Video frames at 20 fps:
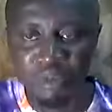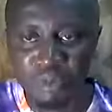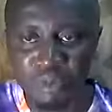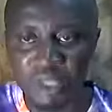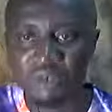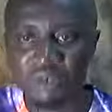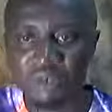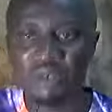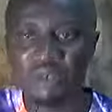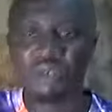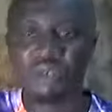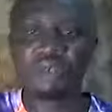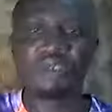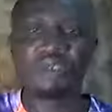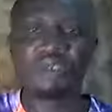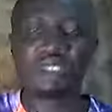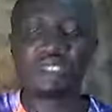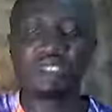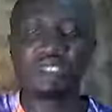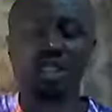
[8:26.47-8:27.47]
petrol
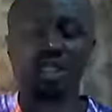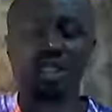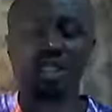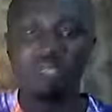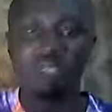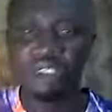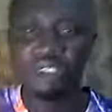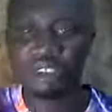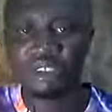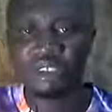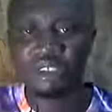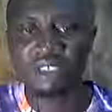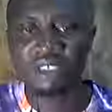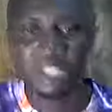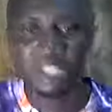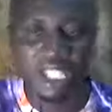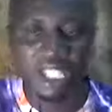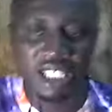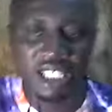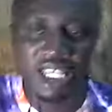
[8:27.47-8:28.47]
filling station
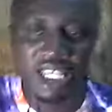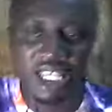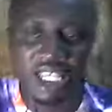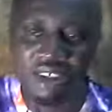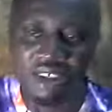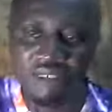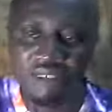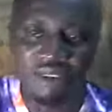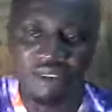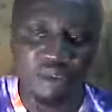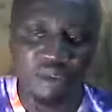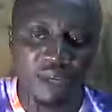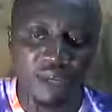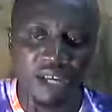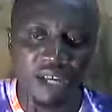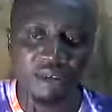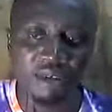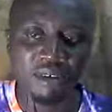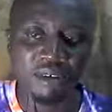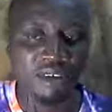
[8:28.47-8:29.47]
scattered
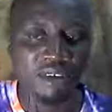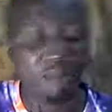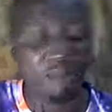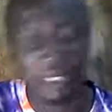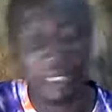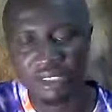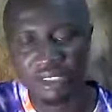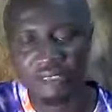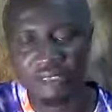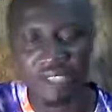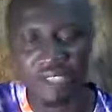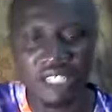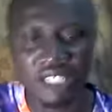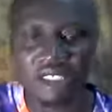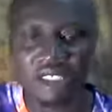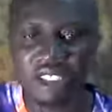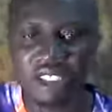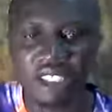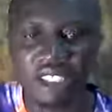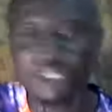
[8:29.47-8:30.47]
everywhere, all parts of
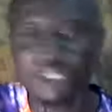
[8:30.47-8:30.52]
Nigeria.